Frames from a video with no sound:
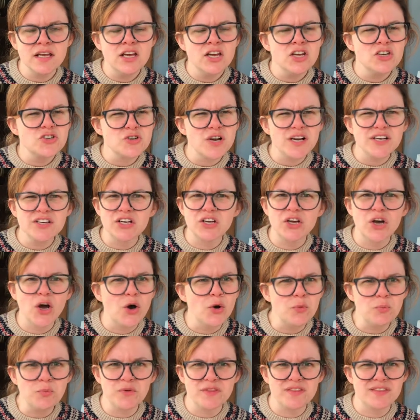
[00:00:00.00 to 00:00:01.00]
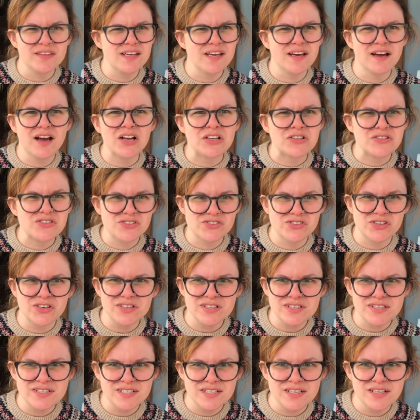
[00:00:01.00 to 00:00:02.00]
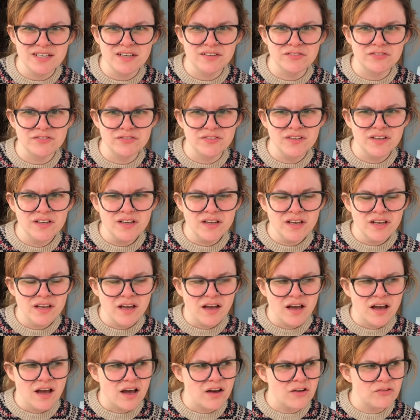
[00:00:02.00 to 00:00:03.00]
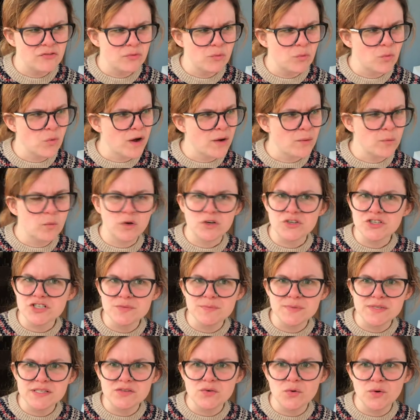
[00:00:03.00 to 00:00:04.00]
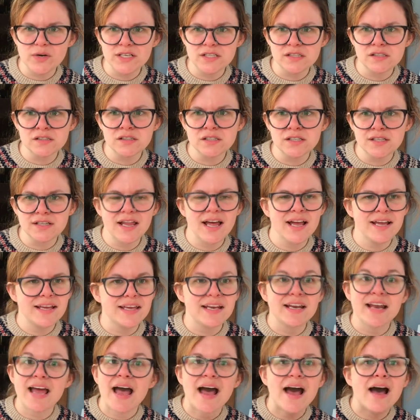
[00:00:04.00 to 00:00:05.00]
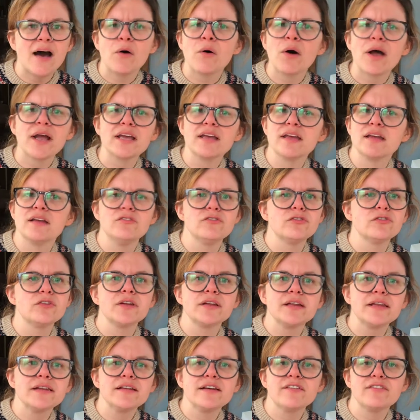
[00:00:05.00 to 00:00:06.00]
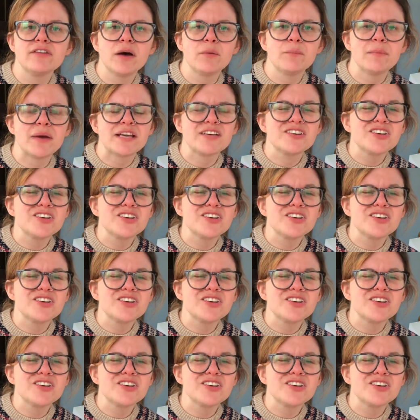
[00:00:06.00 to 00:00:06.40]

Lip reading: trying to cope with the uncertainty of what worship is going to look like and how I can fully live out my